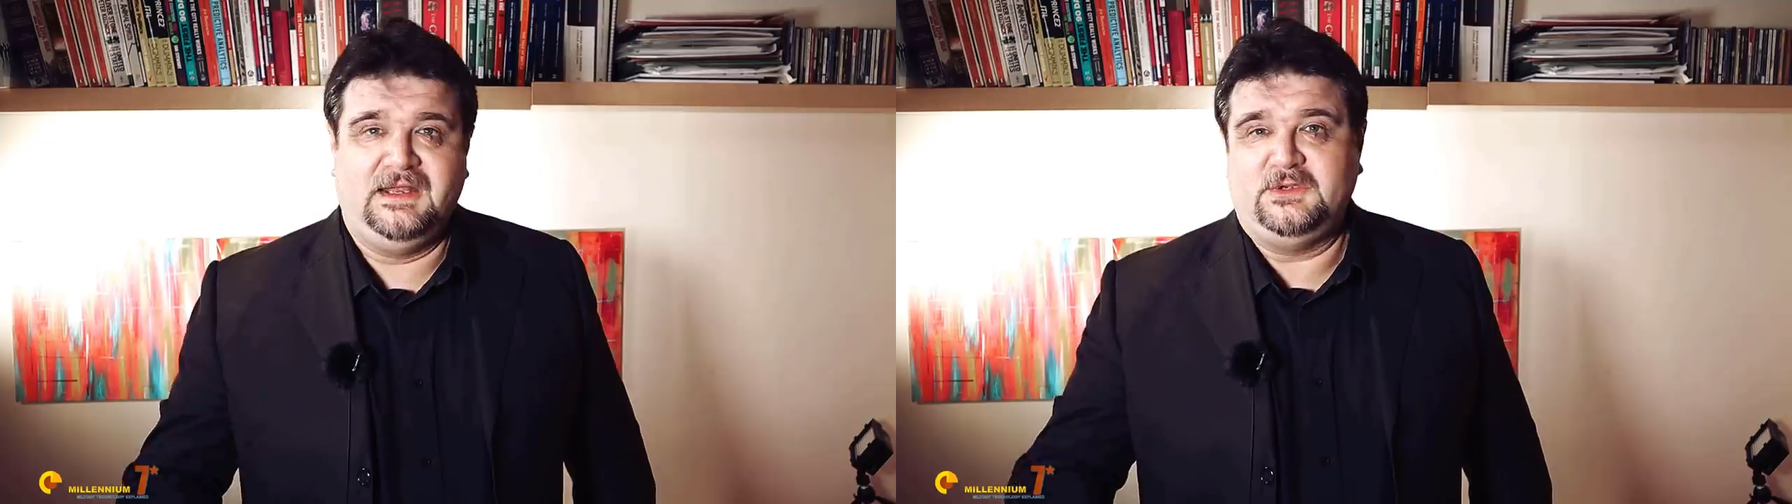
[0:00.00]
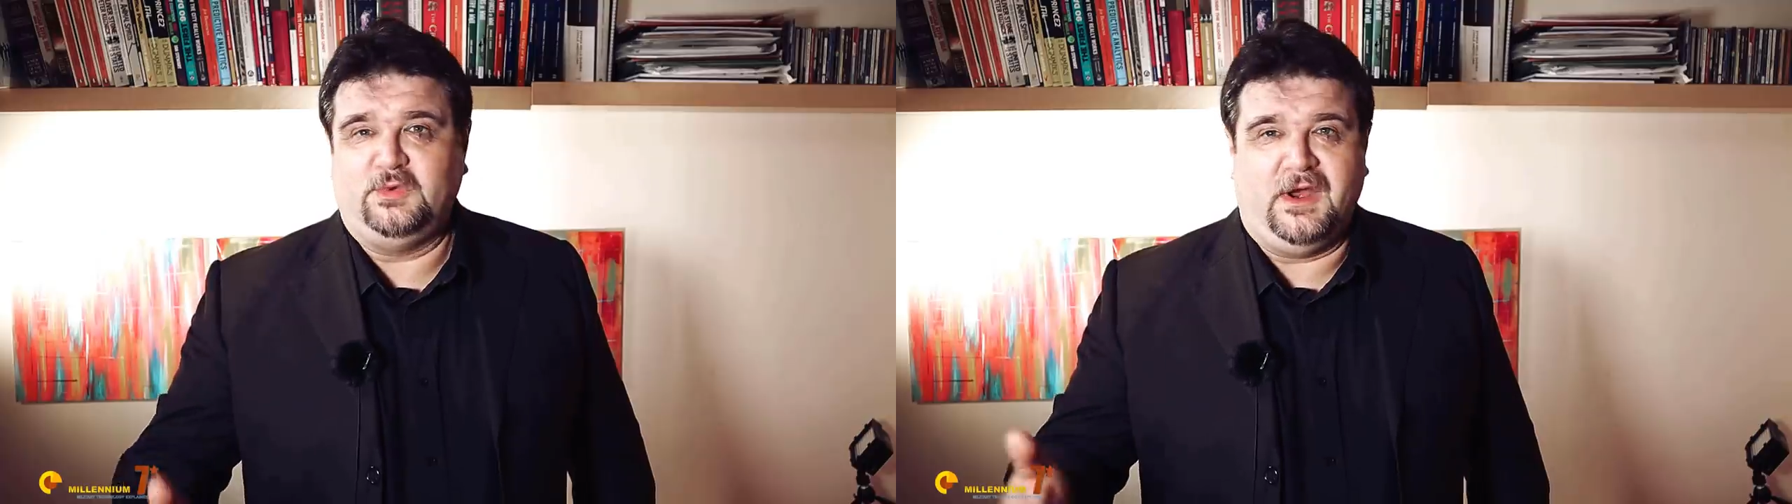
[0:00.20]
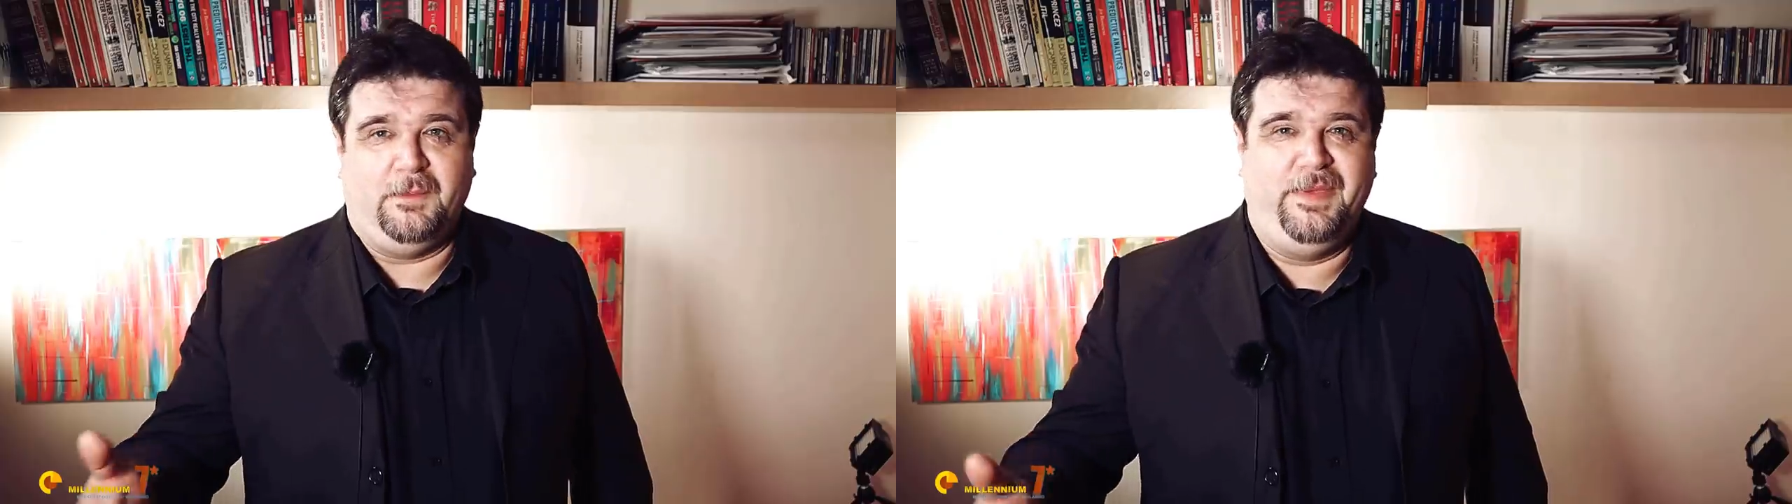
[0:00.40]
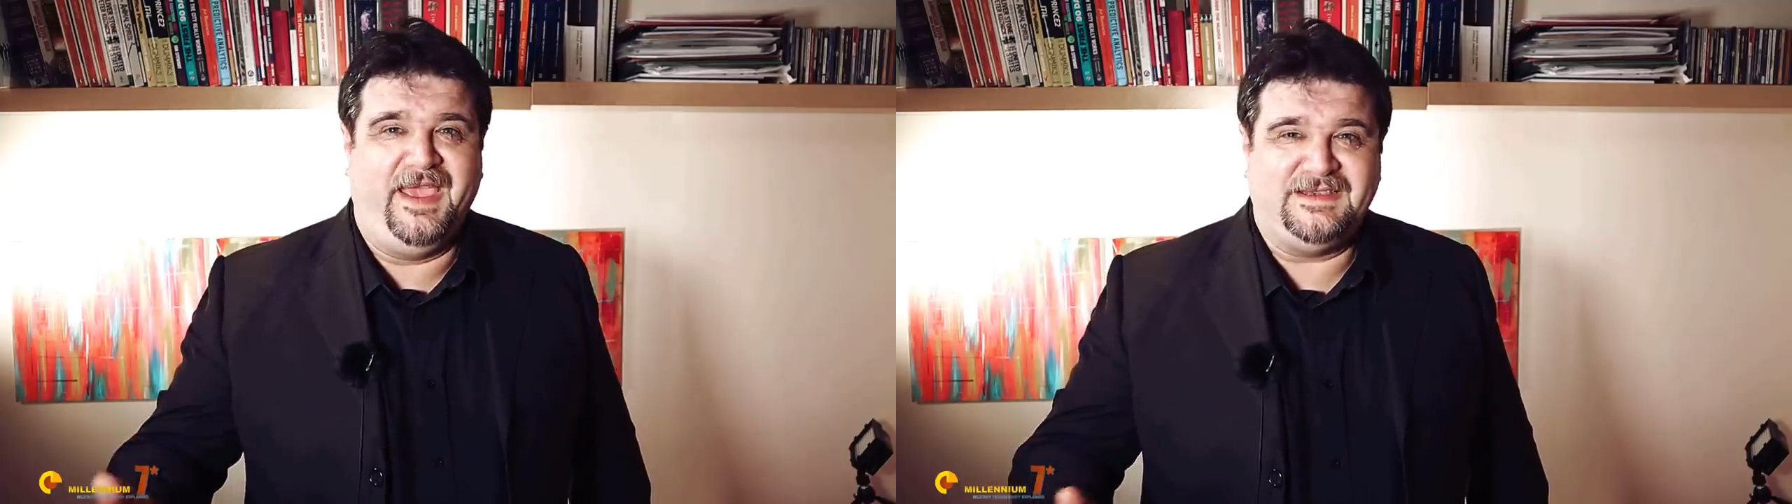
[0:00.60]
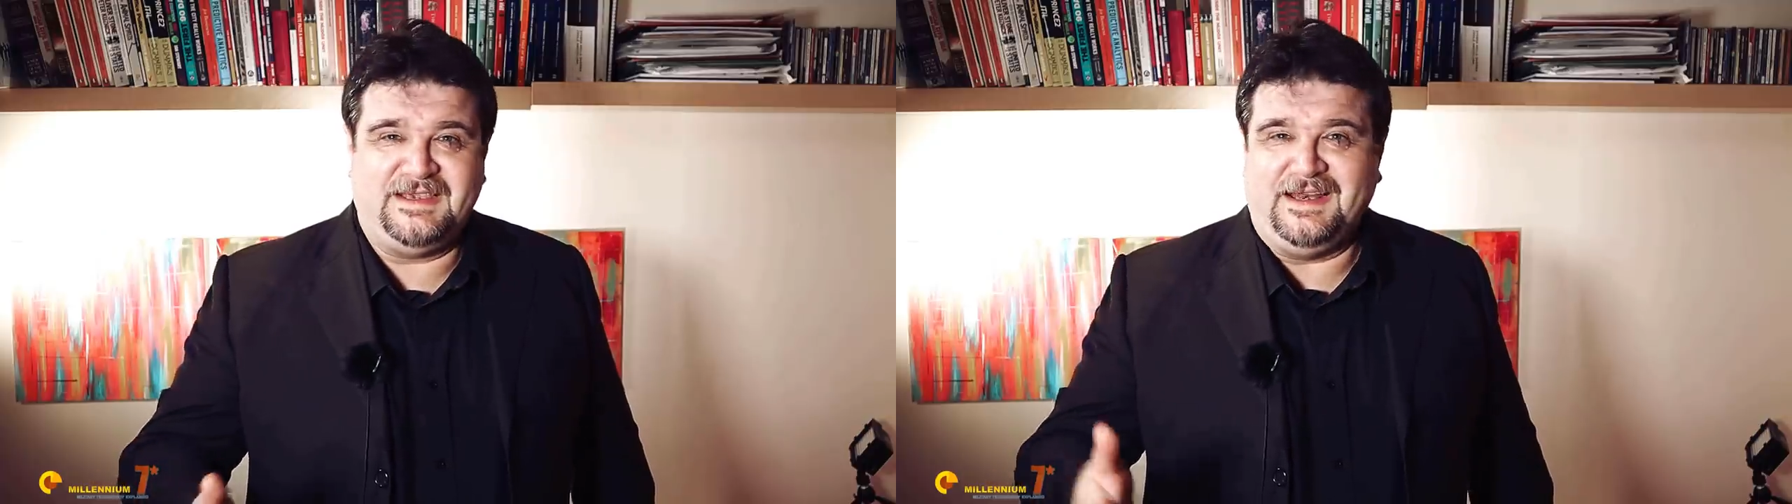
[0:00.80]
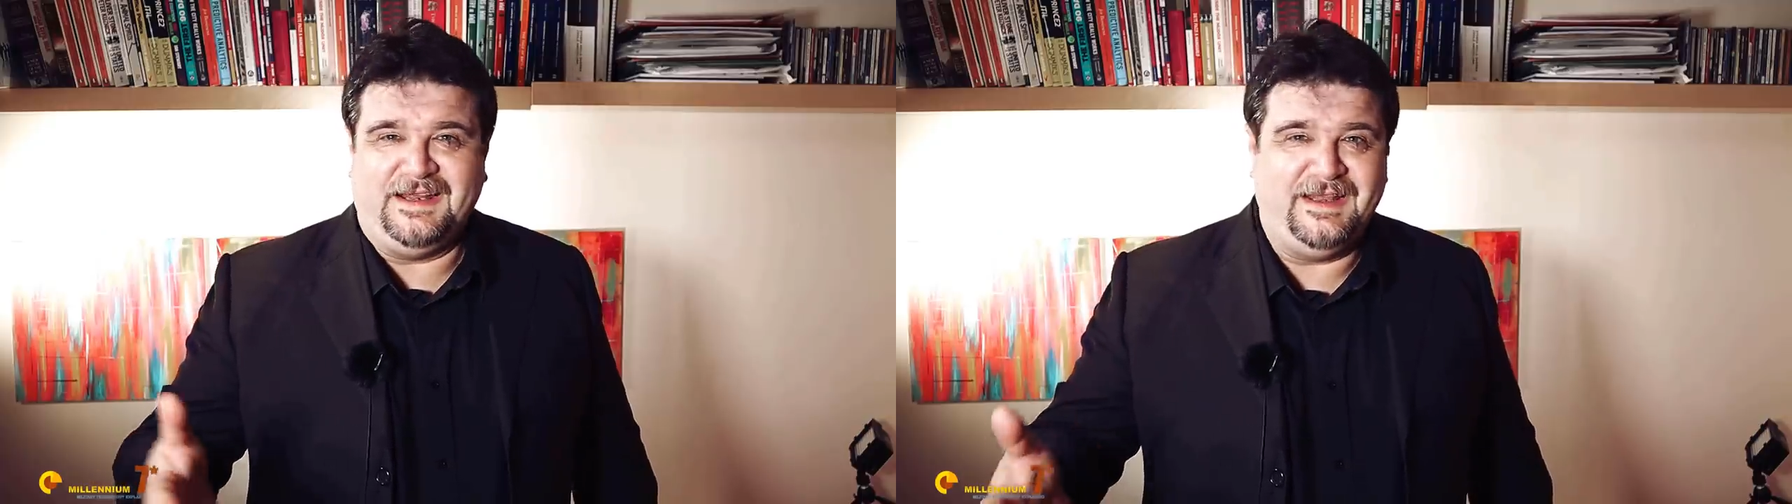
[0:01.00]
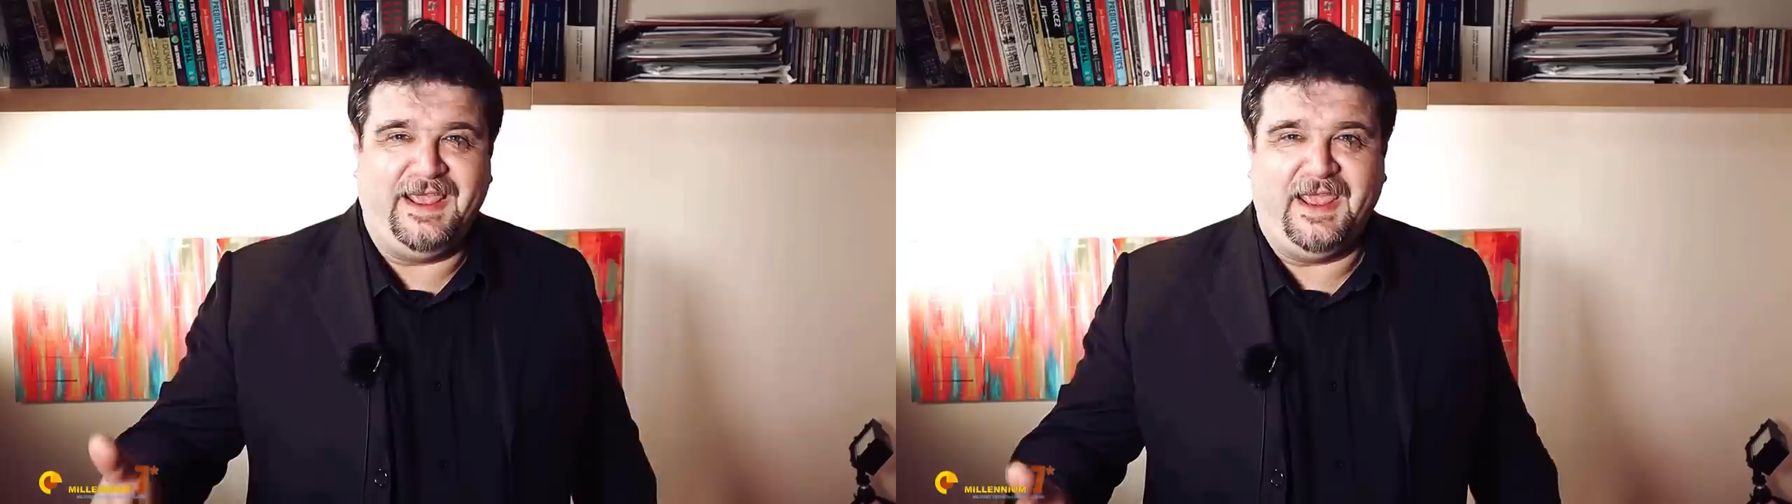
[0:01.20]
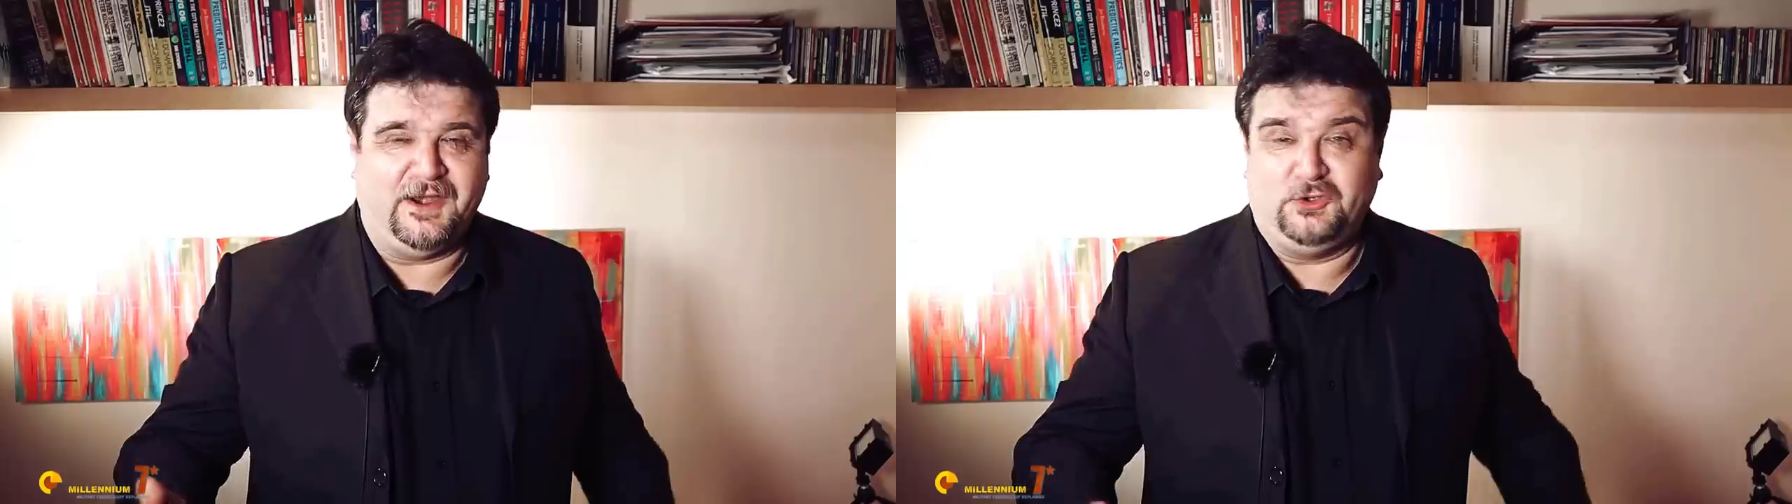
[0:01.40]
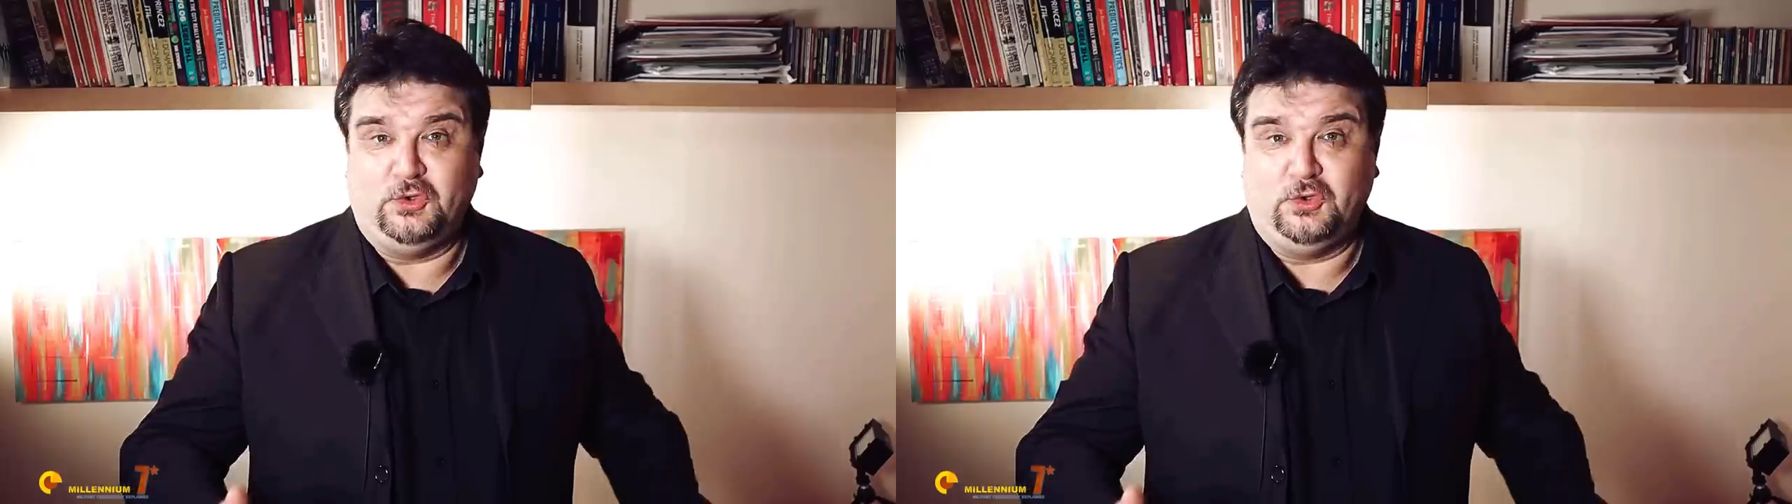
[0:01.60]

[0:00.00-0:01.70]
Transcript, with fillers: These were basically there